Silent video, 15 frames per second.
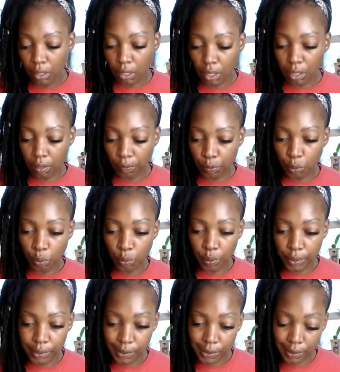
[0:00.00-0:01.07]
And of
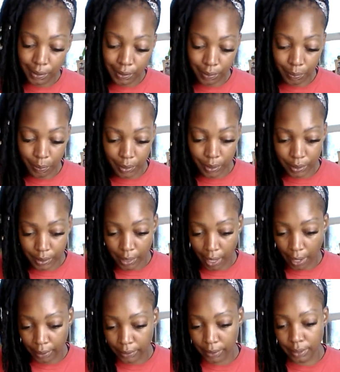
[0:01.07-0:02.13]
course, what is
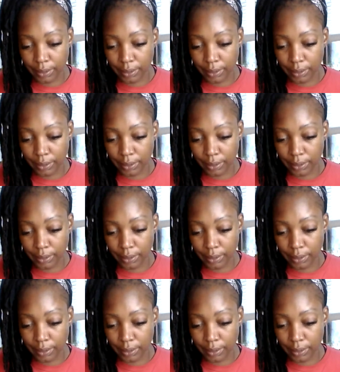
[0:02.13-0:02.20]
that?